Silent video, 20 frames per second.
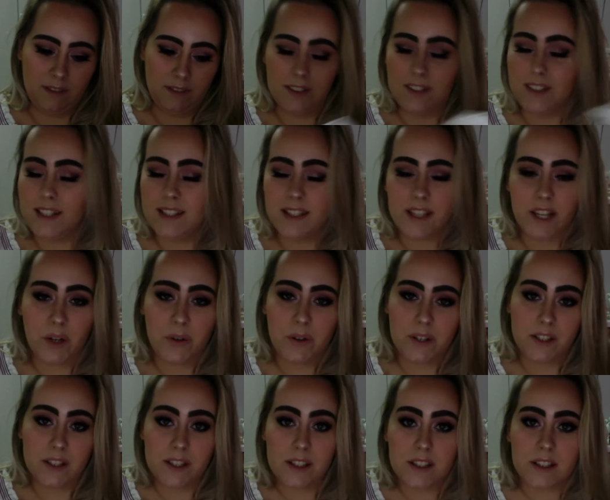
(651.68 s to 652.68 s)
this here,
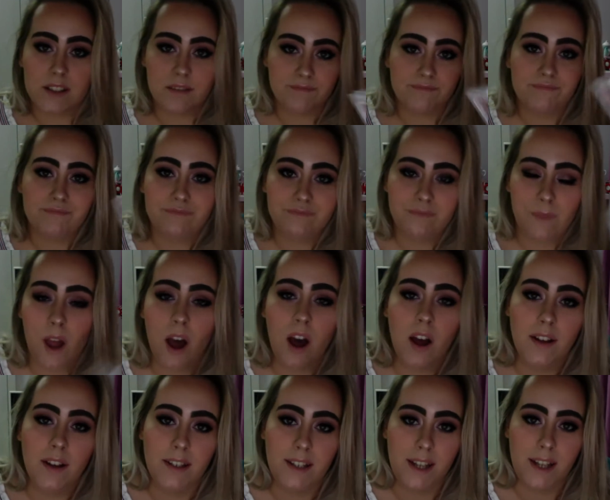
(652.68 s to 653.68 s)
it's
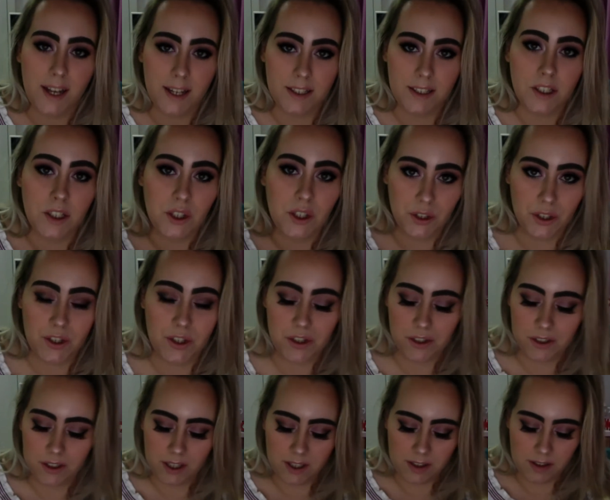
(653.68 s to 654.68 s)
not that good.
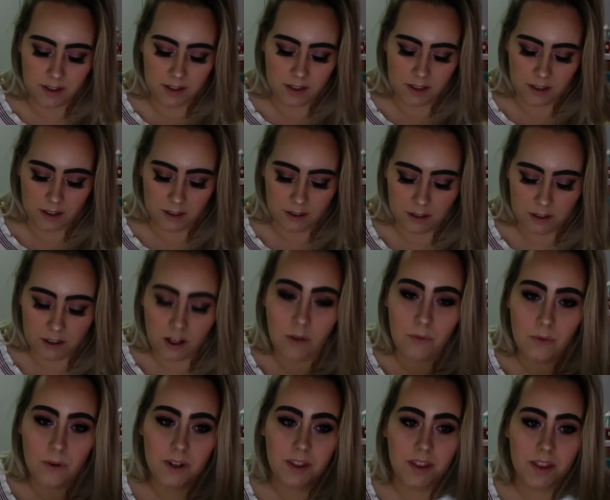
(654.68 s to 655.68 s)
It's not
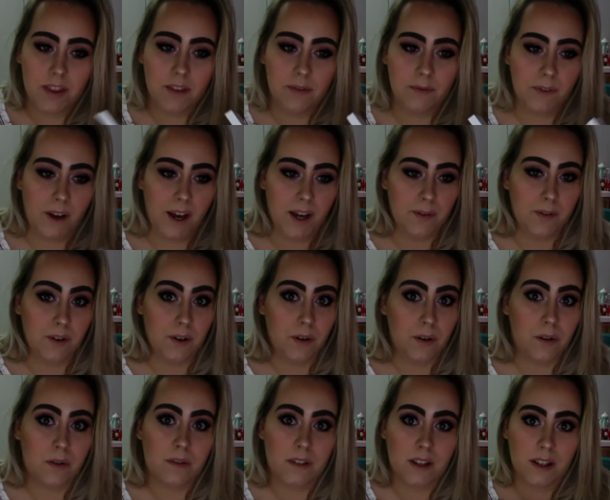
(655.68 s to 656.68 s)
worth the 5
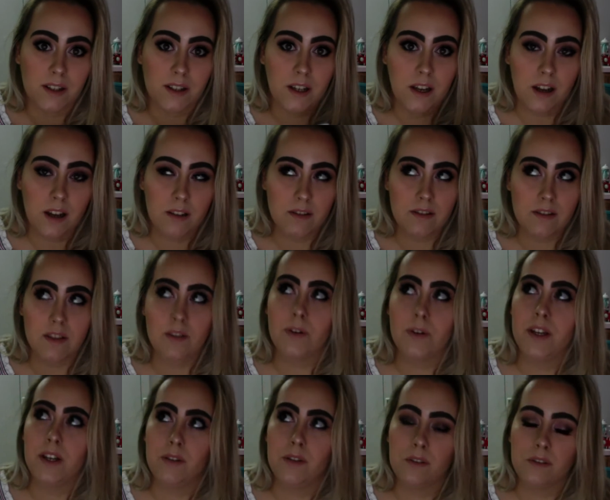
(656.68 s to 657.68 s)
euros that cost,
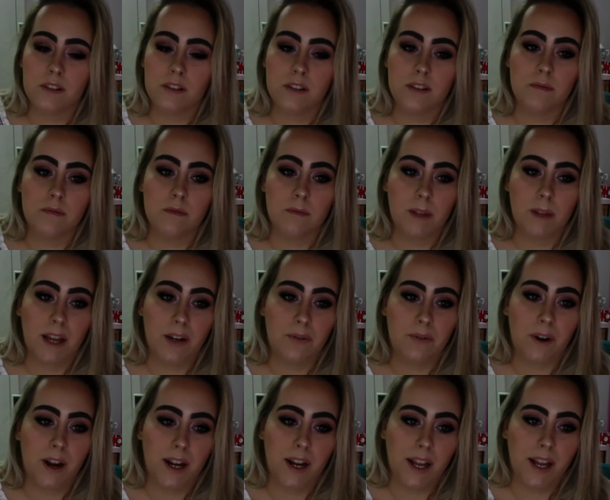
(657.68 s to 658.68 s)
3 euros in Black
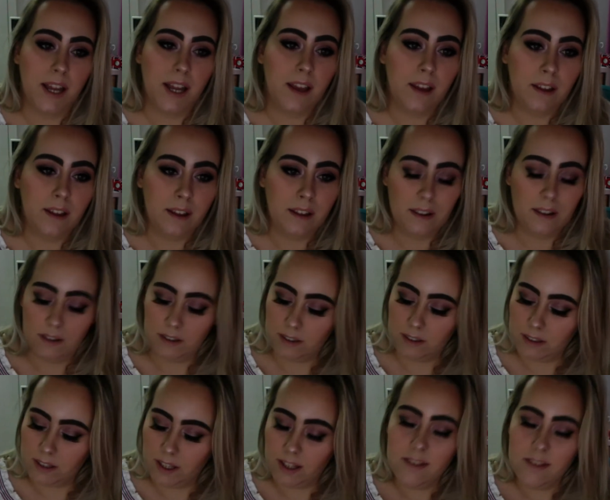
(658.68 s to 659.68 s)
Friday.
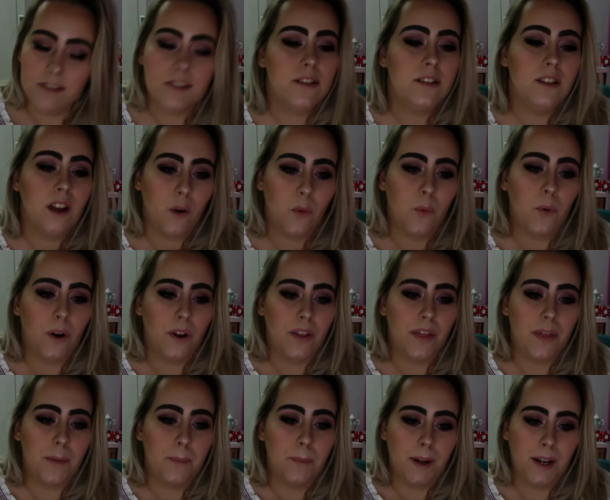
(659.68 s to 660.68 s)
It's not
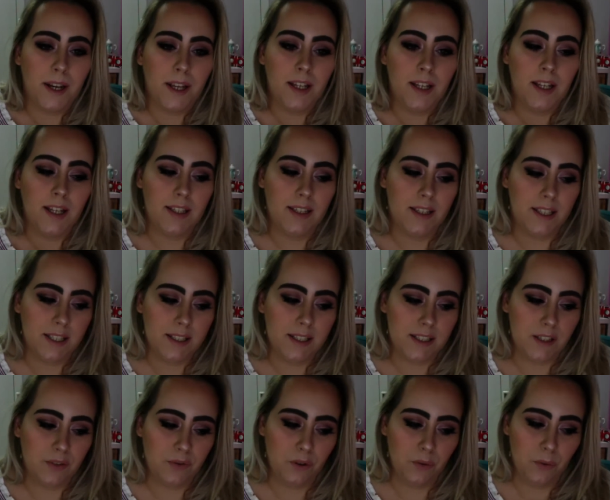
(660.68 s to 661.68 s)
worth the money, at
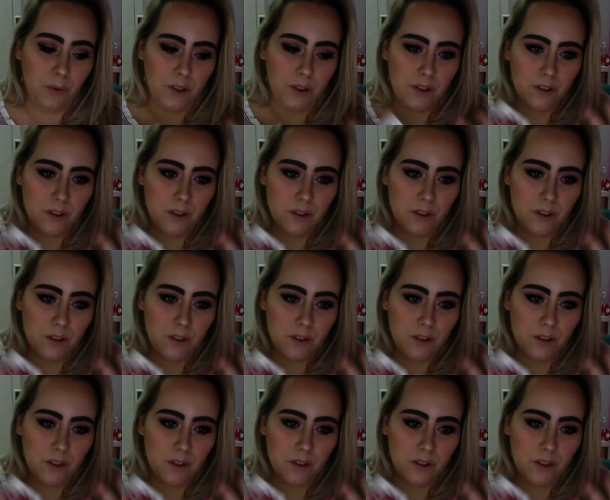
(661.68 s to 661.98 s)
least if you want to